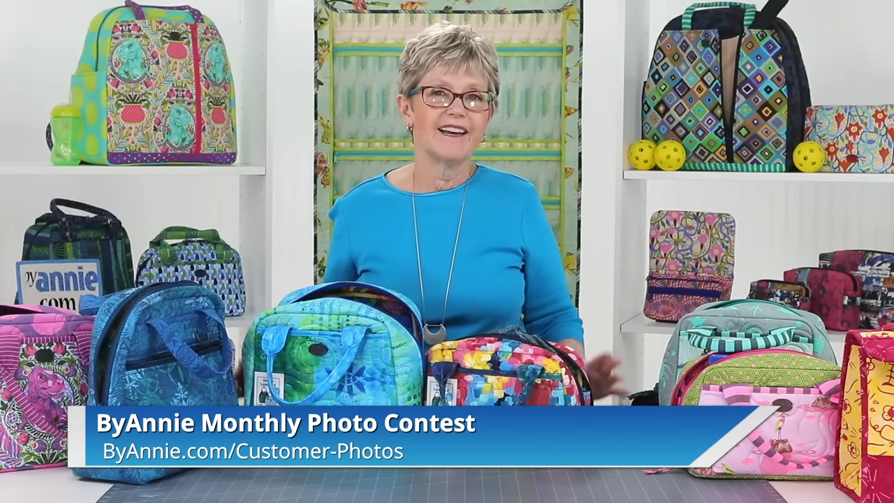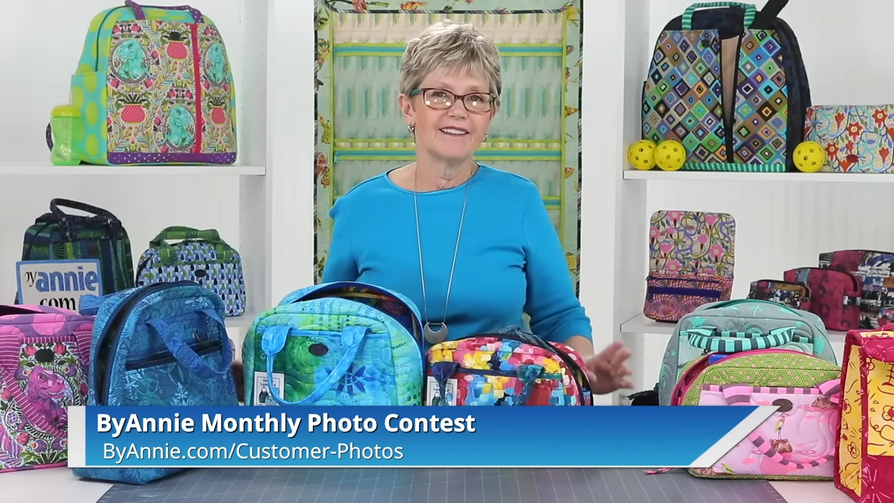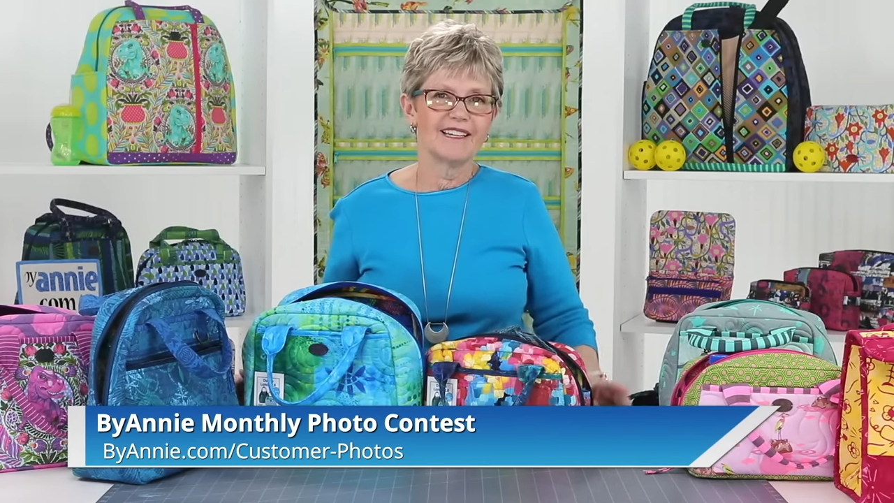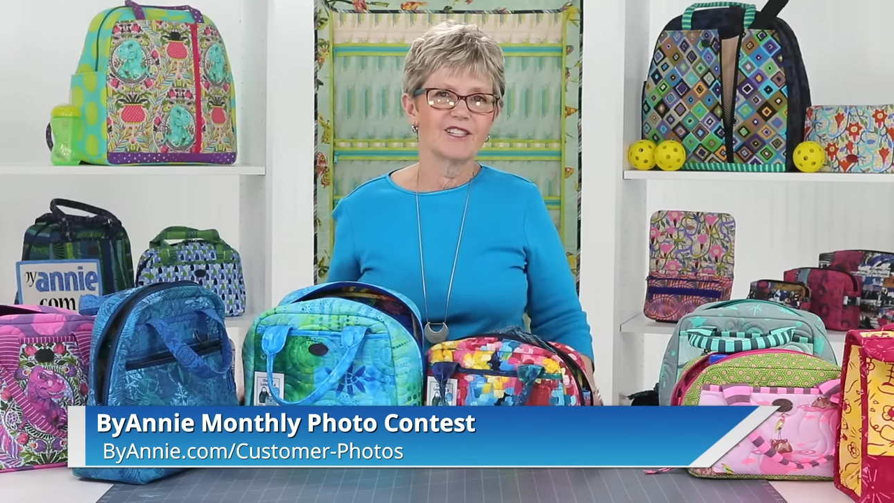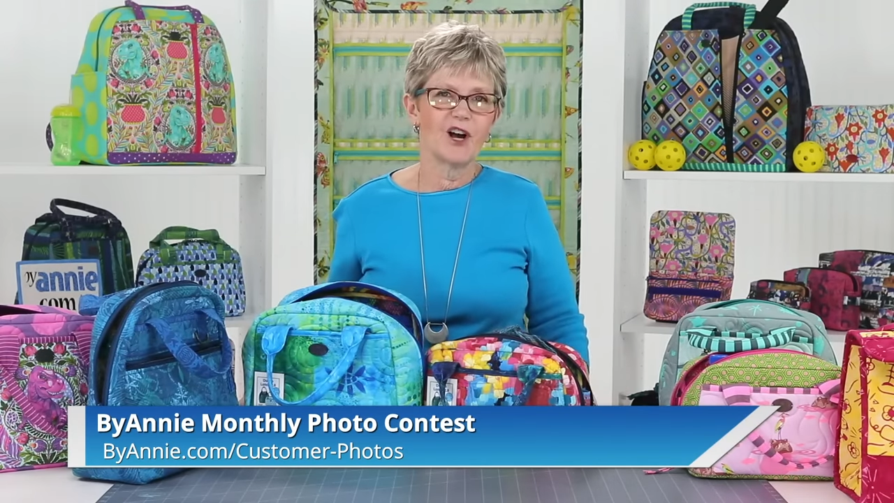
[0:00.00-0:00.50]

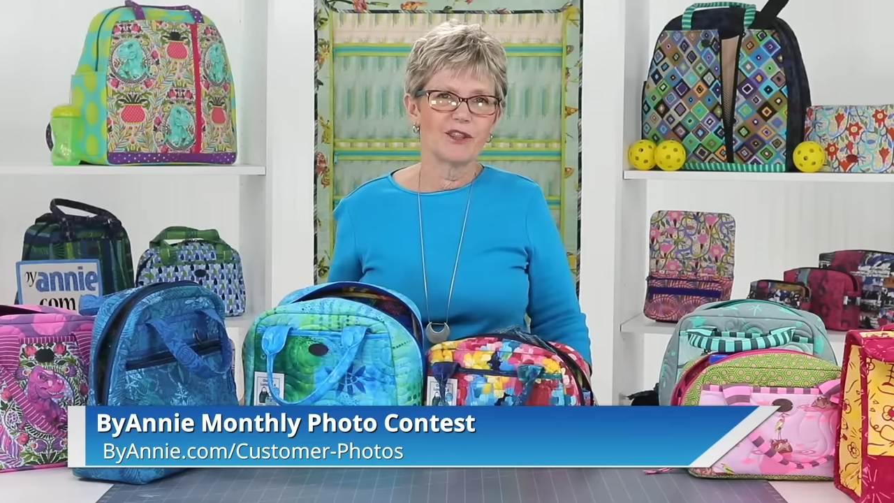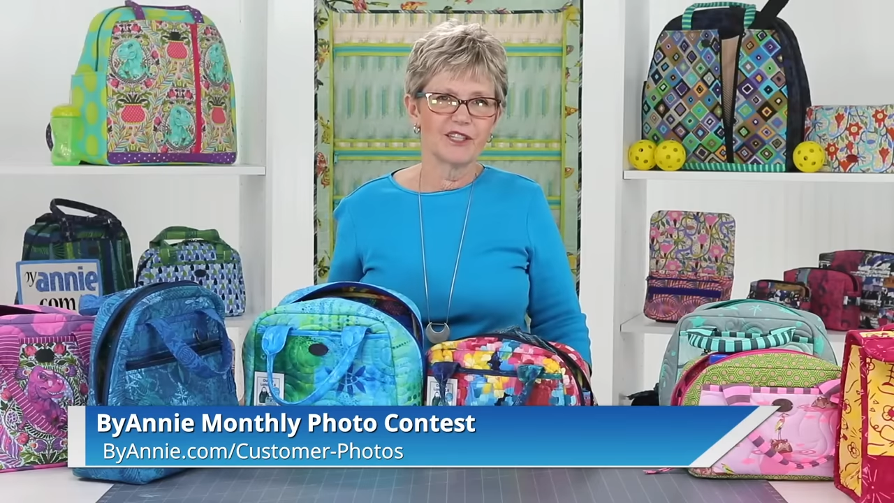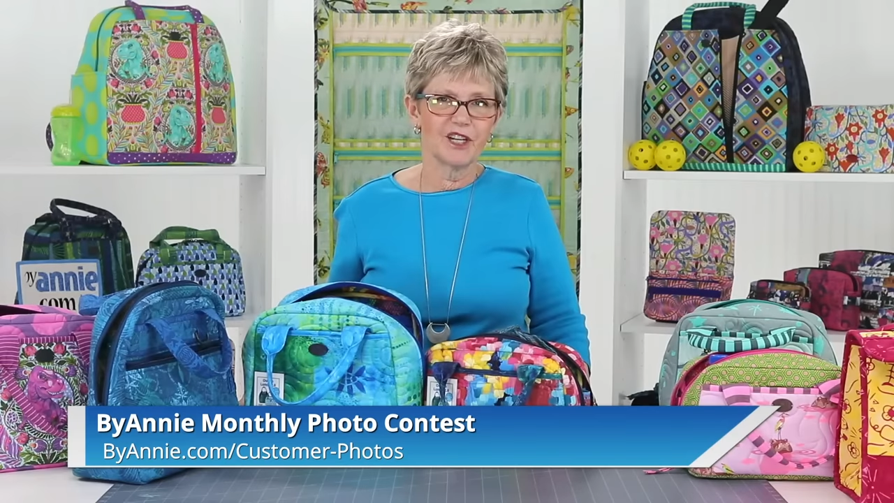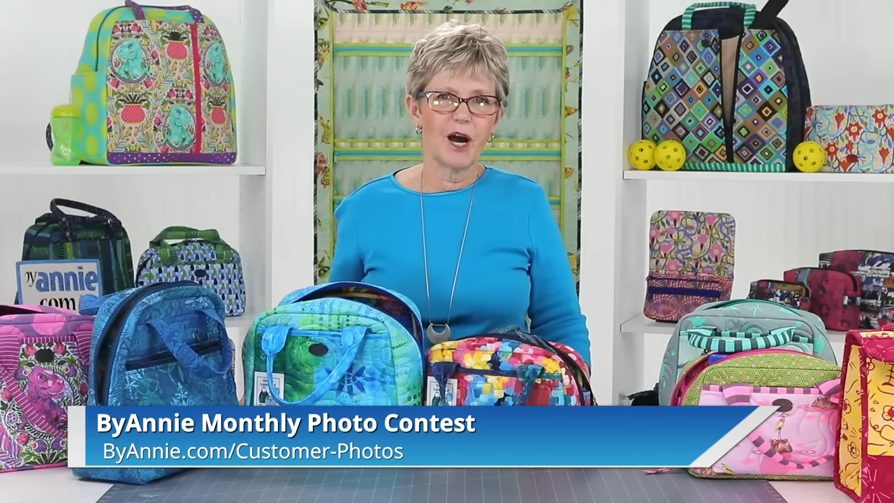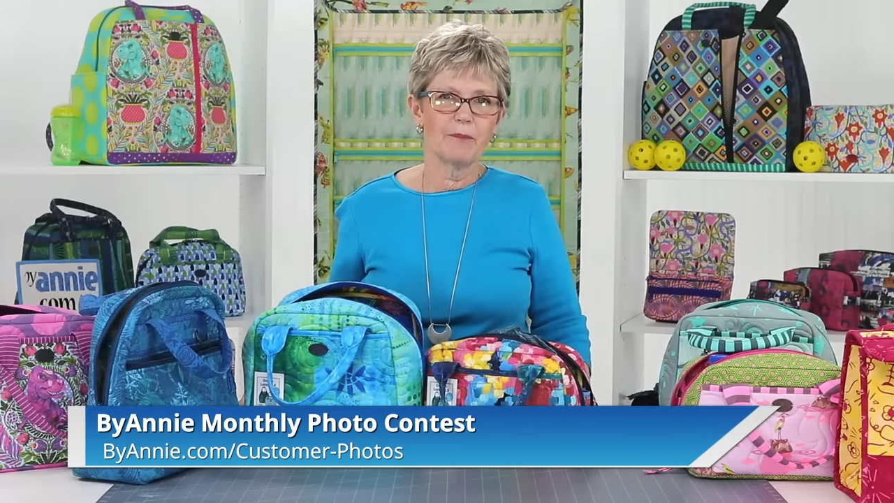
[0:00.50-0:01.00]
that's on the
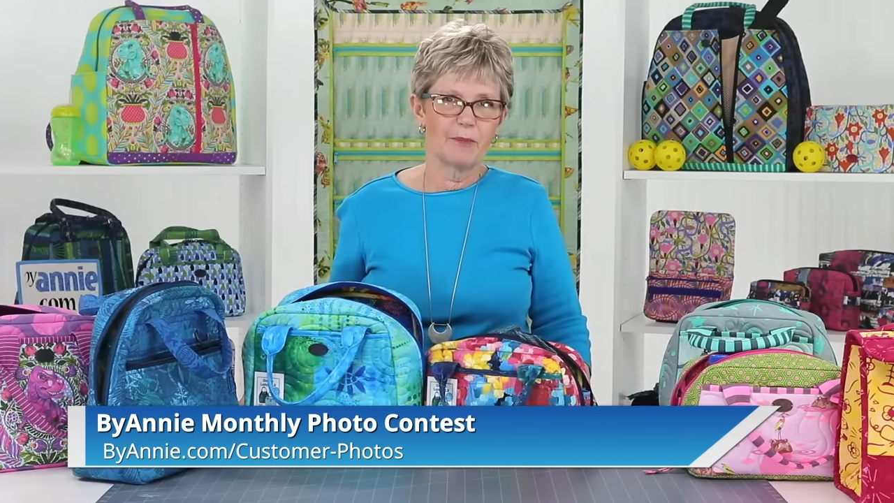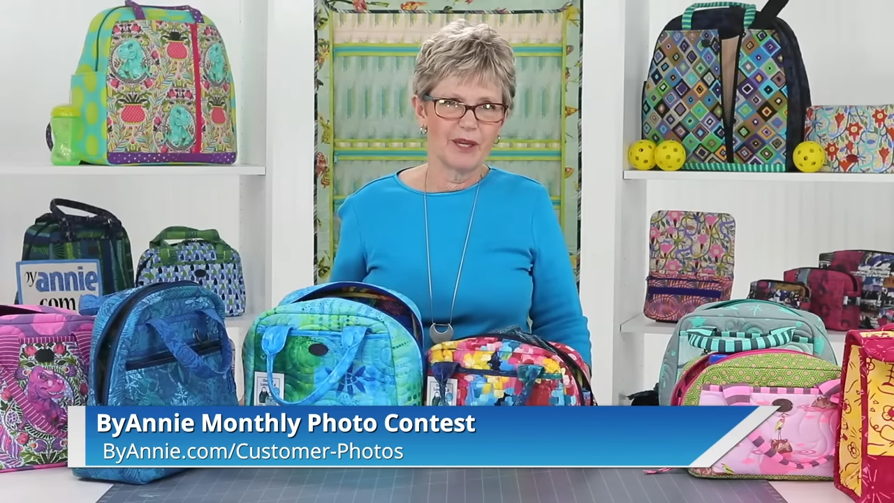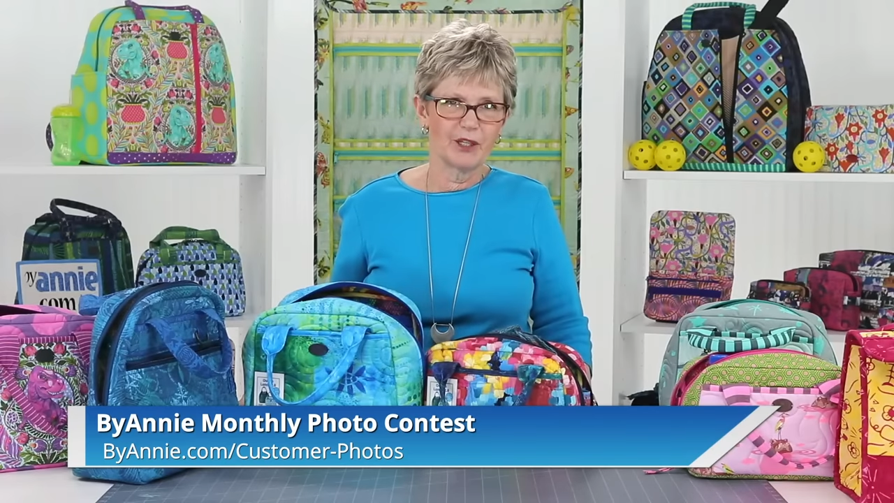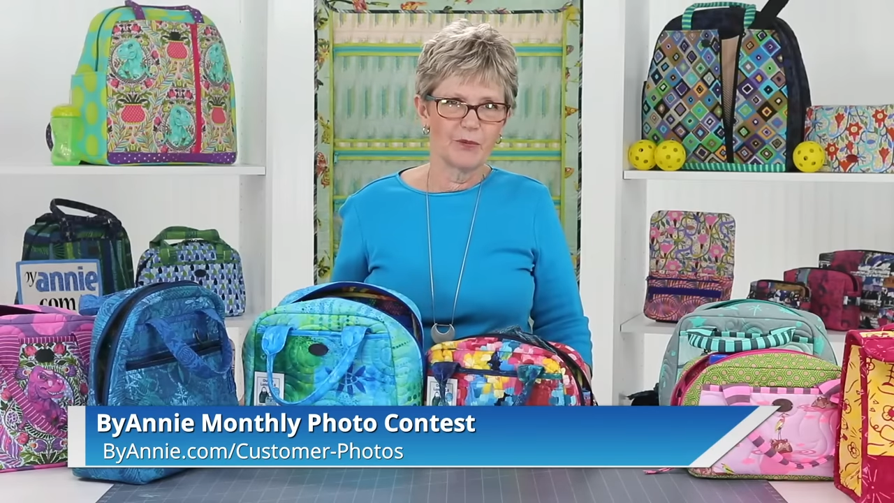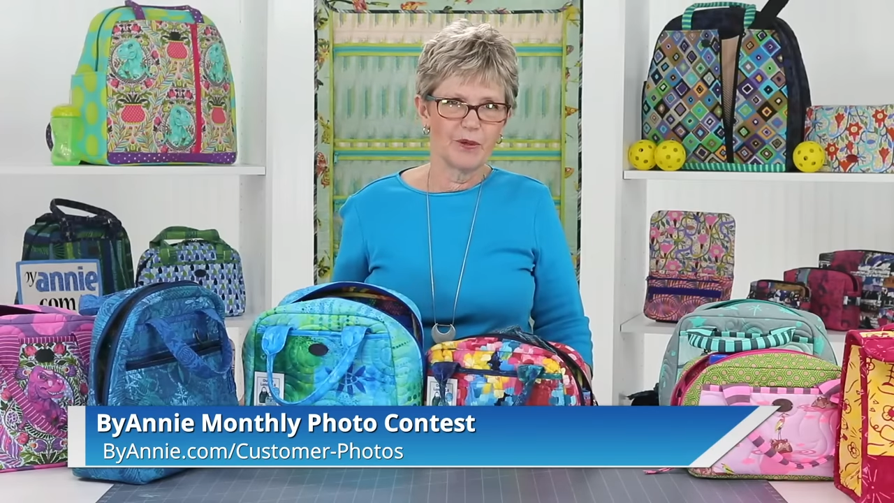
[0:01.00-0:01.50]
top
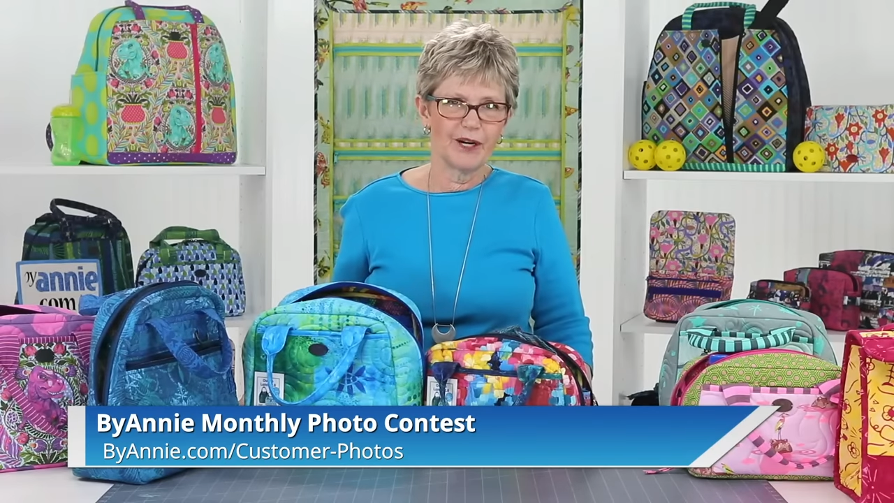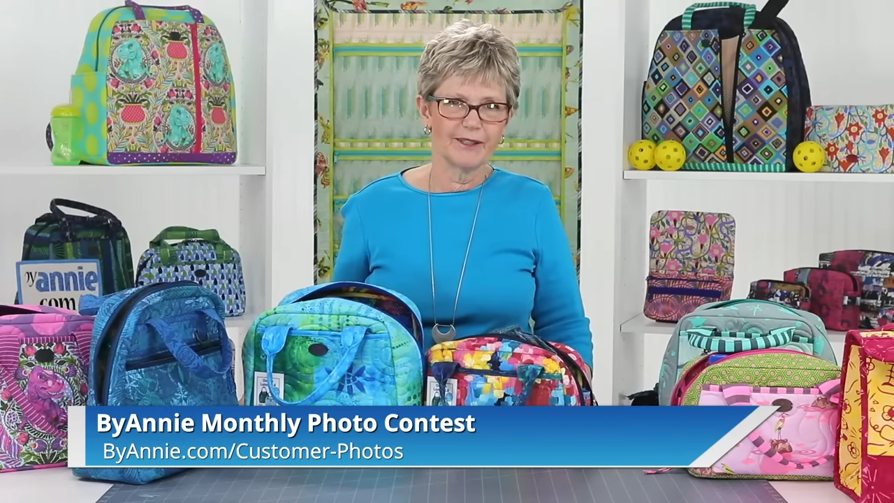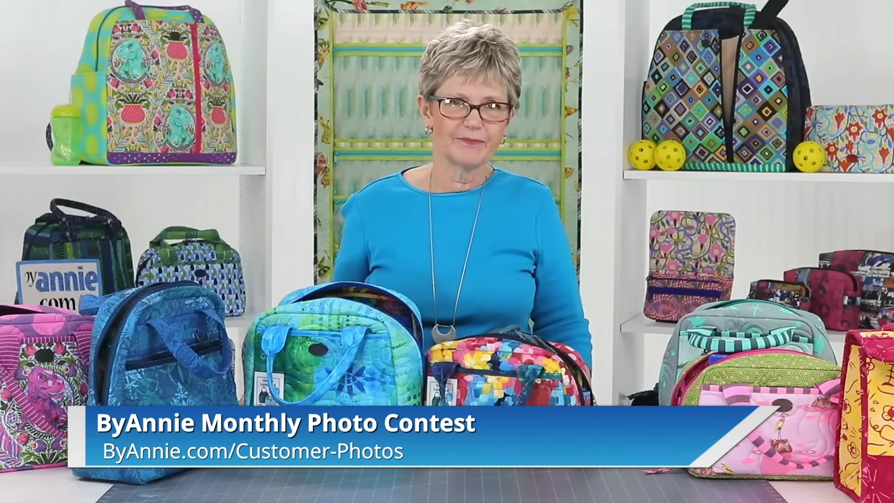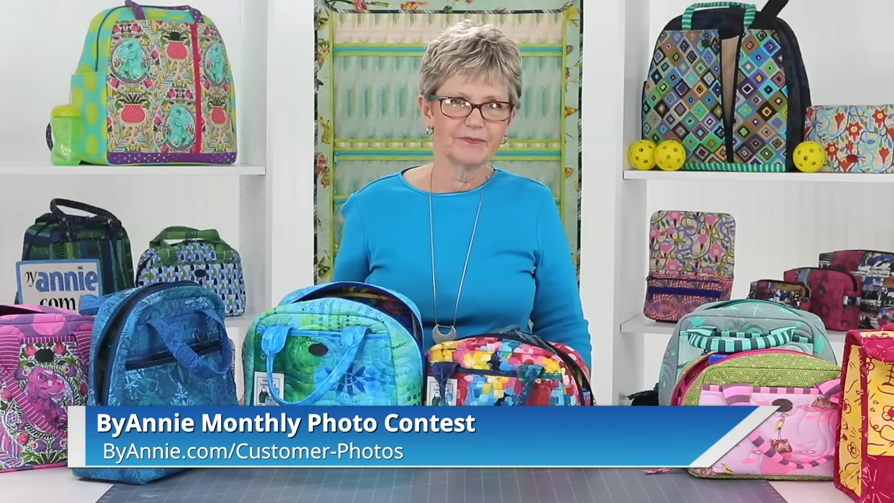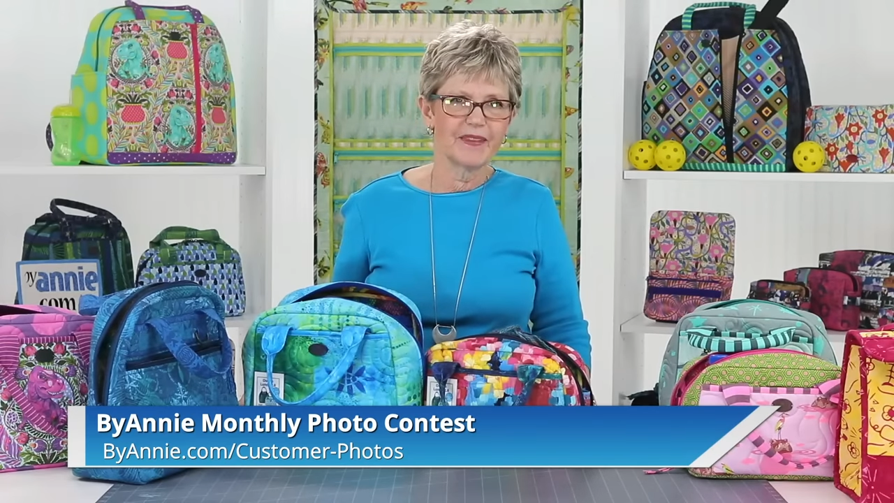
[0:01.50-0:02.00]
menu bar.